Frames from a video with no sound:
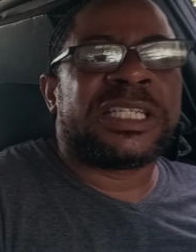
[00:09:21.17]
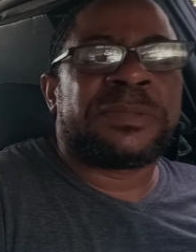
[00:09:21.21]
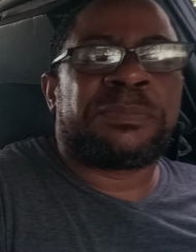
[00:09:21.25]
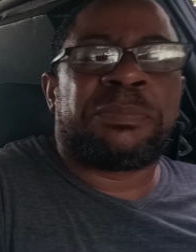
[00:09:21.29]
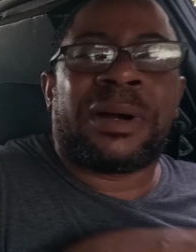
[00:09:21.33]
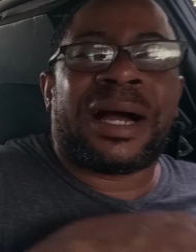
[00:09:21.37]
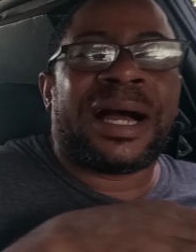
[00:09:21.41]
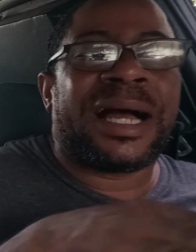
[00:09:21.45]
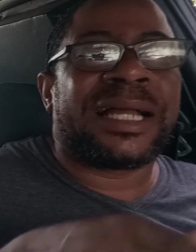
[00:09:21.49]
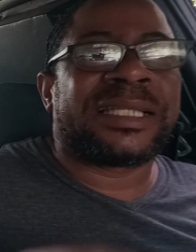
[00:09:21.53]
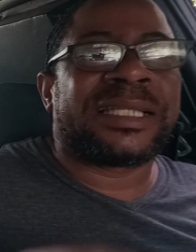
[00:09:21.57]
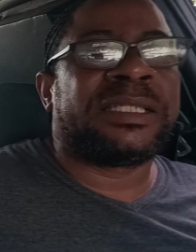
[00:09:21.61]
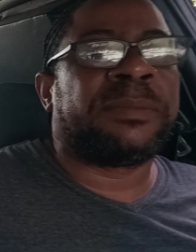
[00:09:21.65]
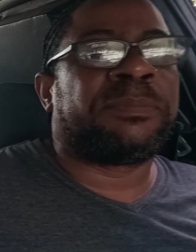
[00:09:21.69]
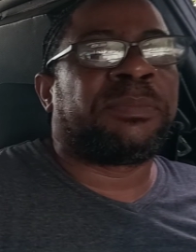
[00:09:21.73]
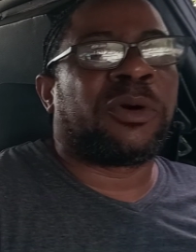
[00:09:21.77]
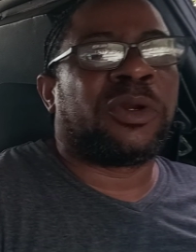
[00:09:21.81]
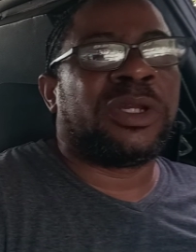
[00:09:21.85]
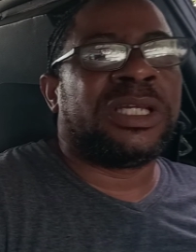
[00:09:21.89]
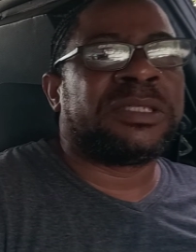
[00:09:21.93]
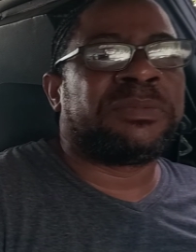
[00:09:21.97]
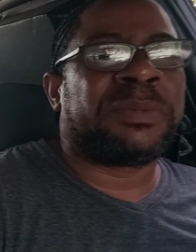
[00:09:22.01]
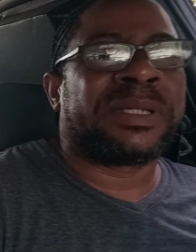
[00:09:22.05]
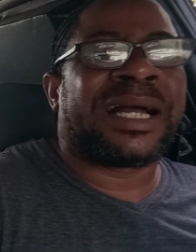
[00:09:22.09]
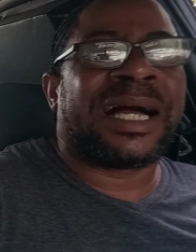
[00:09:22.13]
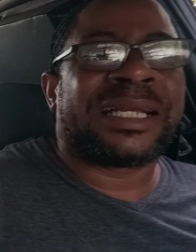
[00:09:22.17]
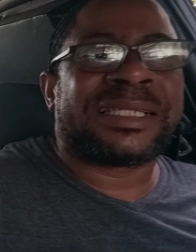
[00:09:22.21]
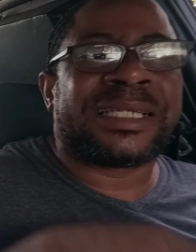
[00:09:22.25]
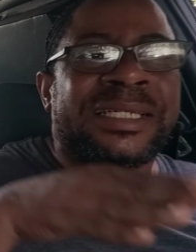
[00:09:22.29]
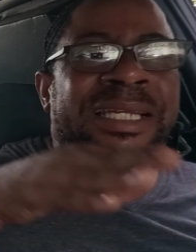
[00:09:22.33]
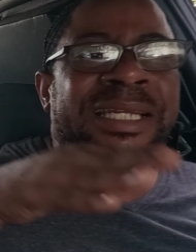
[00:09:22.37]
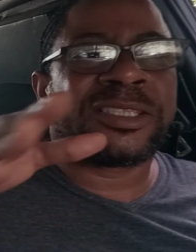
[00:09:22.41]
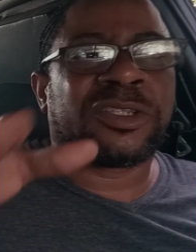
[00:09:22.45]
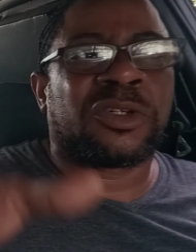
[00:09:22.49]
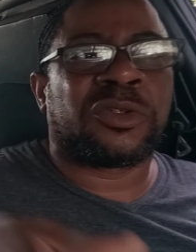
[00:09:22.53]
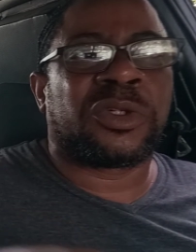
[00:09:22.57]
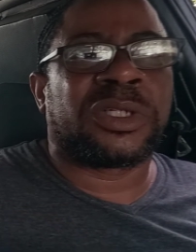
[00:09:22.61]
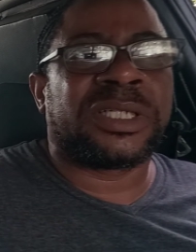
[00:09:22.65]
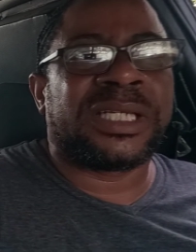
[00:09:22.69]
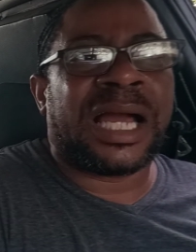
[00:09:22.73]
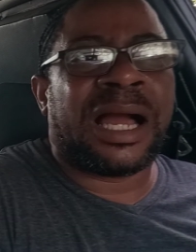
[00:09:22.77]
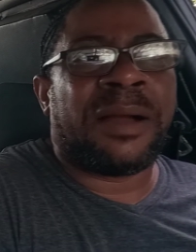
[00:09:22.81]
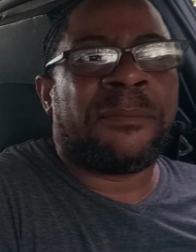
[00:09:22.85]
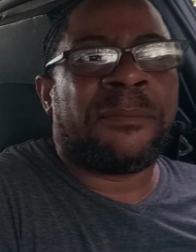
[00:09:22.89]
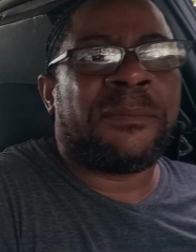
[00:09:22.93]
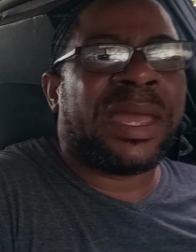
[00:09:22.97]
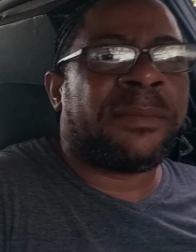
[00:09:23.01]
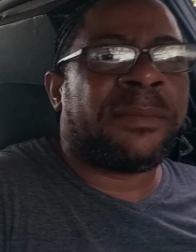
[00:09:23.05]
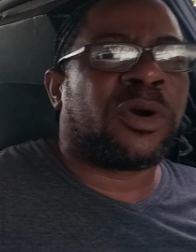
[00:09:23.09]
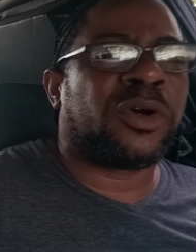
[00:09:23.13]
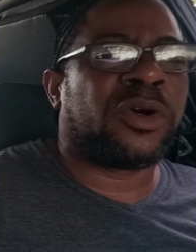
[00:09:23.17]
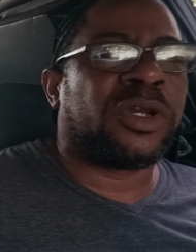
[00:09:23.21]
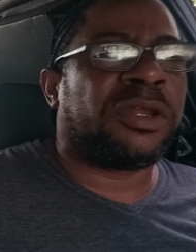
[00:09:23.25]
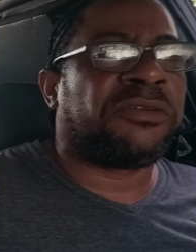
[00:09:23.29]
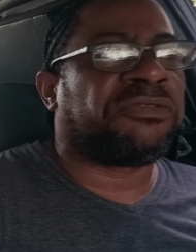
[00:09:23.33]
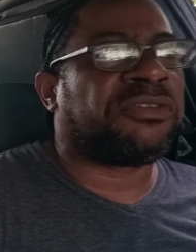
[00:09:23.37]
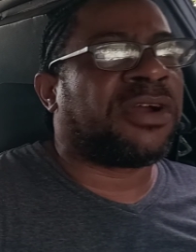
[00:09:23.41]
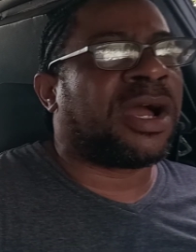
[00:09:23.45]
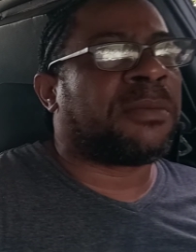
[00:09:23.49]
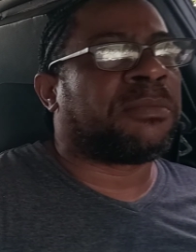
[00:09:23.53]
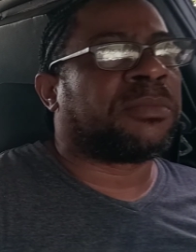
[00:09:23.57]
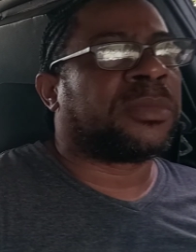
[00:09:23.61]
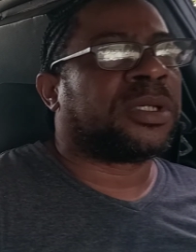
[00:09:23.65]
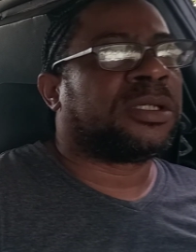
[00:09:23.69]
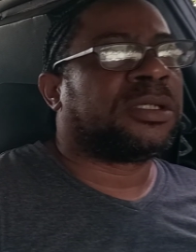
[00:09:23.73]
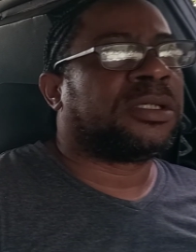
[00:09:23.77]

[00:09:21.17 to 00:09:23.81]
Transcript: party police, because of this, you can't make money from.